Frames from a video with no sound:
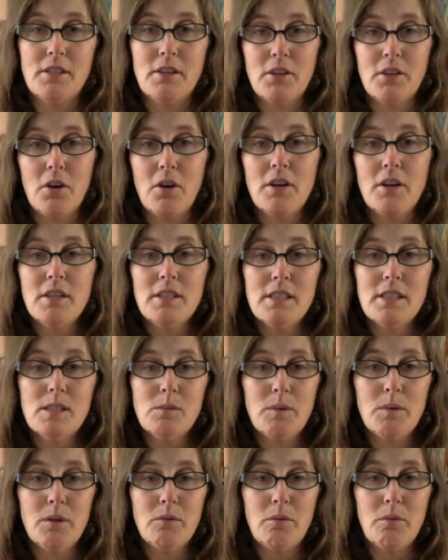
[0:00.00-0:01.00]
So the artist
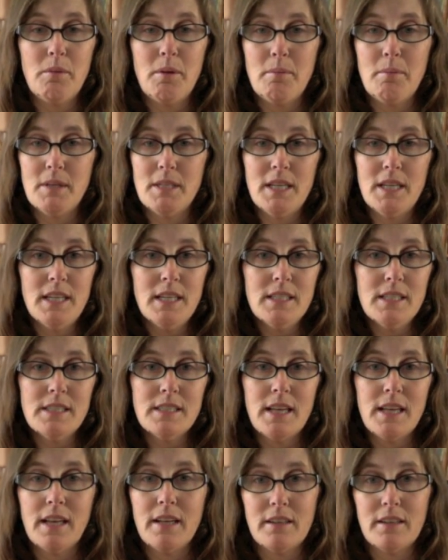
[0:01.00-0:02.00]
this week will be
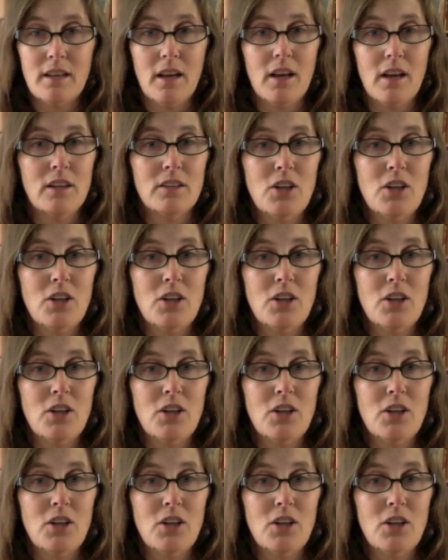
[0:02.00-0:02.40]
Matisse, and I'll